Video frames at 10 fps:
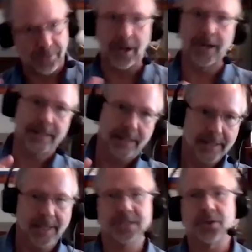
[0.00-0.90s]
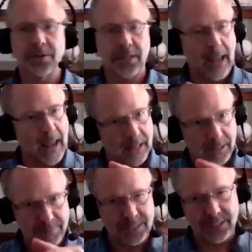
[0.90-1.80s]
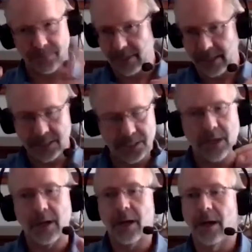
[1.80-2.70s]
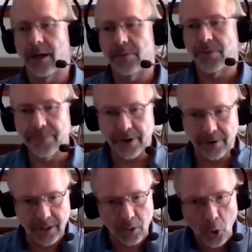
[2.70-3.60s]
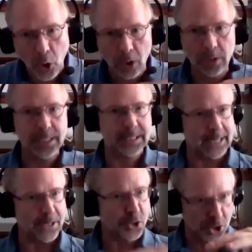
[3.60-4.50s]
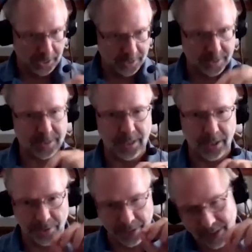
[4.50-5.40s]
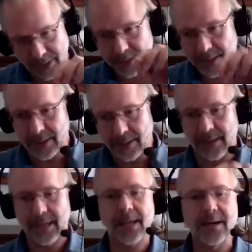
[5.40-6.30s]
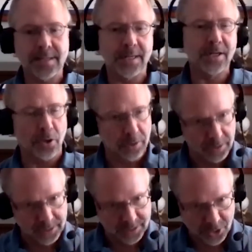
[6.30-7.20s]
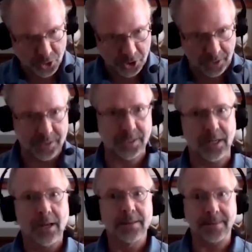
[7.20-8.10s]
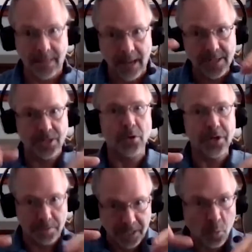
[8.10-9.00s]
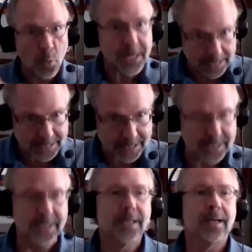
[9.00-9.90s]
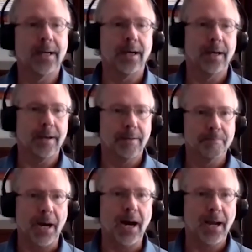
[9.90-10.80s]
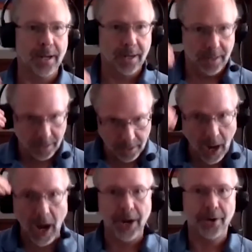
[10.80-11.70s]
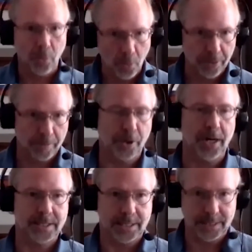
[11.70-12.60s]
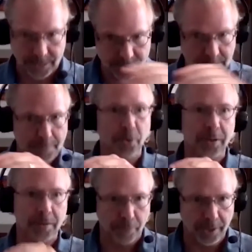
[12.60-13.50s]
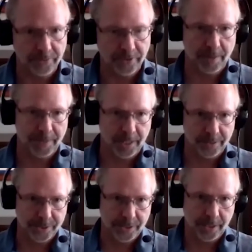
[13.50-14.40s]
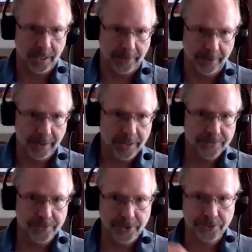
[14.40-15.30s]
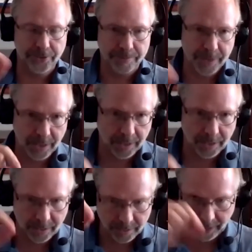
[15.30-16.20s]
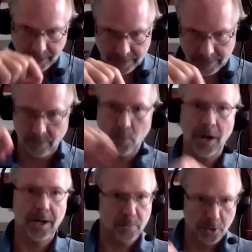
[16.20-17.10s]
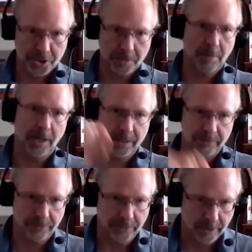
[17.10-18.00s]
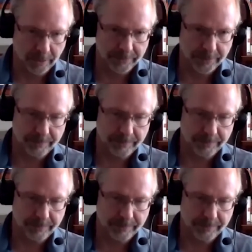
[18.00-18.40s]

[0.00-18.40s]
yeah. right? Yeah. As sort of the elements of this, uh, the very early sentient, you know, the, the, the, hinting early sentience that then is going to be witnessed uh, by uh, higher order processes that really bring phenomenology together feels to me like the way in which it might have evolved.